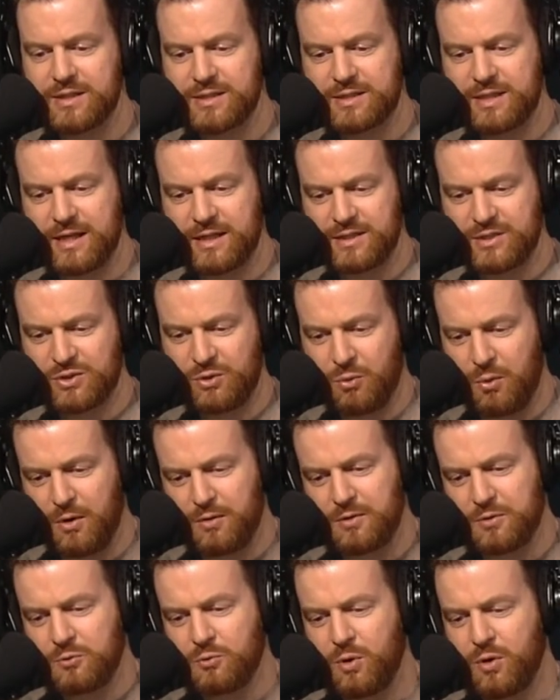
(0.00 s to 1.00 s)
says,
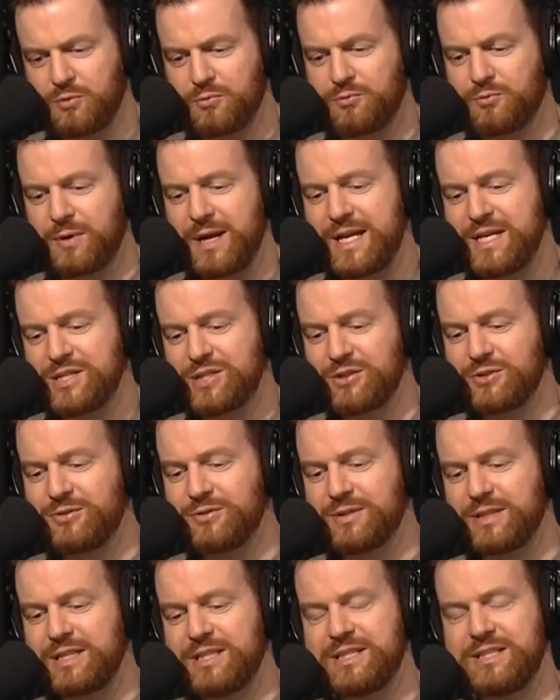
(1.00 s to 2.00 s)
quote-unquote,
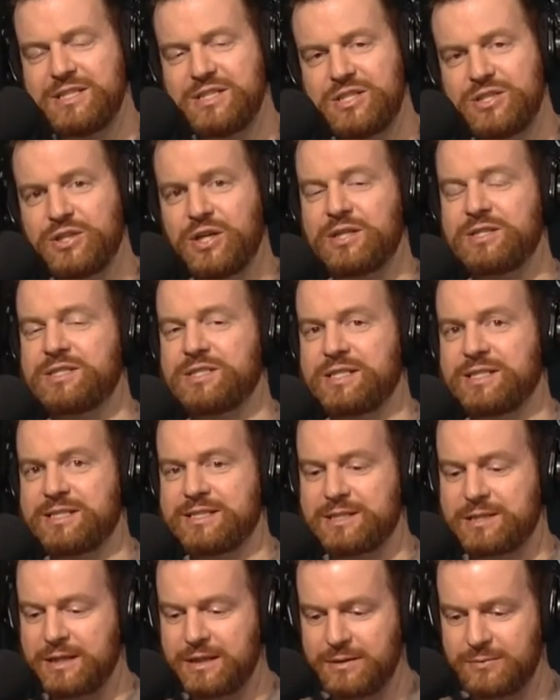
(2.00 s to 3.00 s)
racial
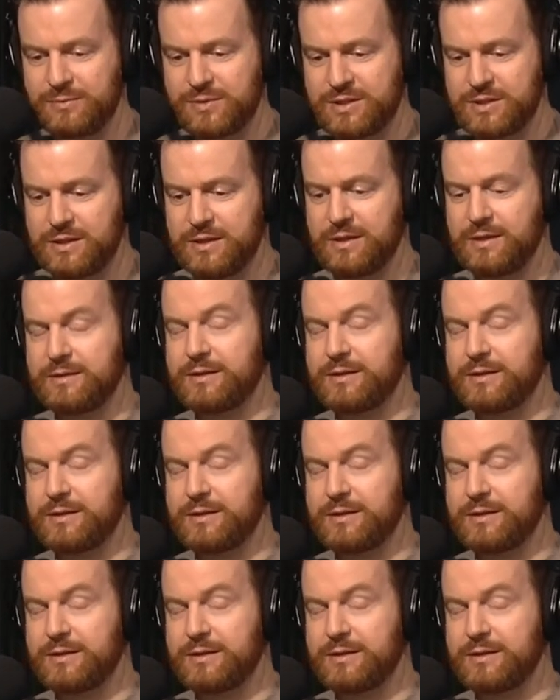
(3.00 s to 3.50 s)
injustice themes,